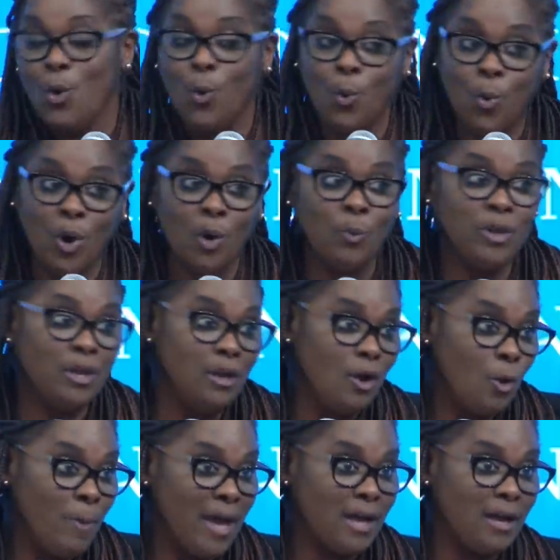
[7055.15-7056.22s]
Or we can
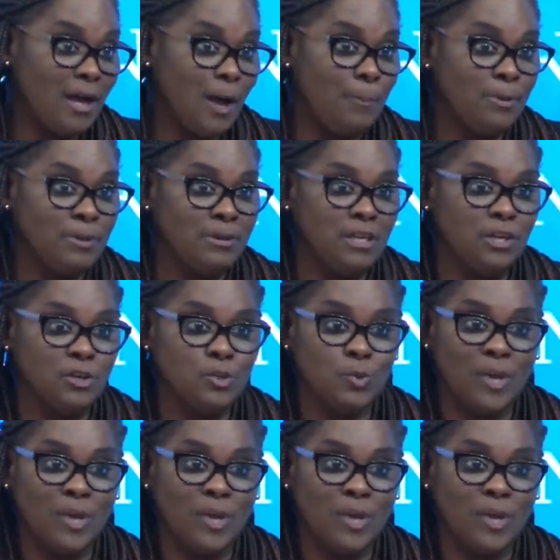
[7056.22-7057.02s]
go back a couple of years,